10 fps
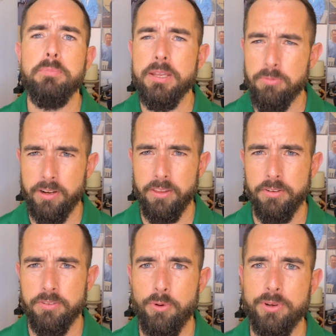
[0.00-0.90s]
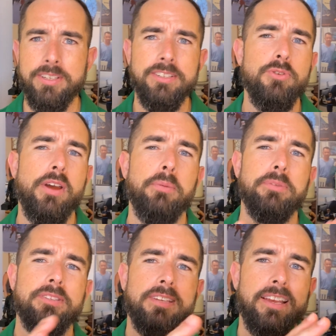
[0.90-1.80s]
be one of those voices to
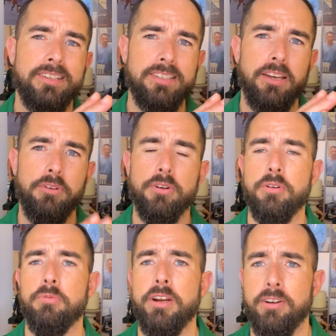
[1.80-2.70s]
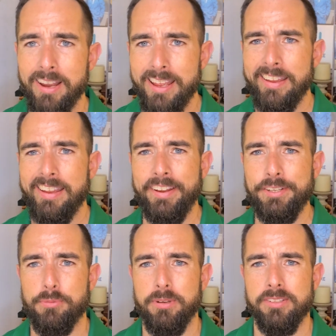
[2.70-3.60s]
help excel your career
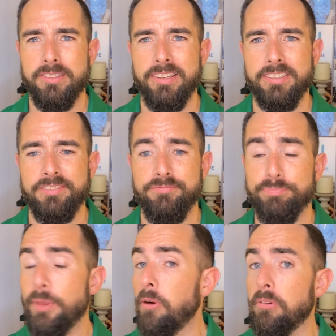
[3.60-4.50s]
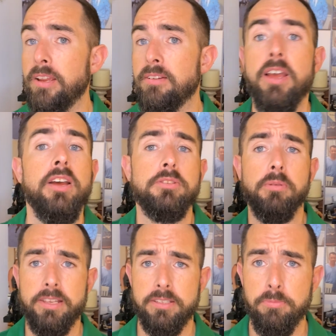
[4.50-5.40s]
and your business. All right, so
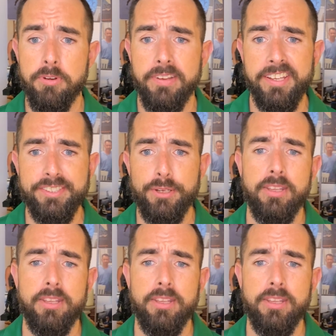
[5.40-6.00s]
let's move into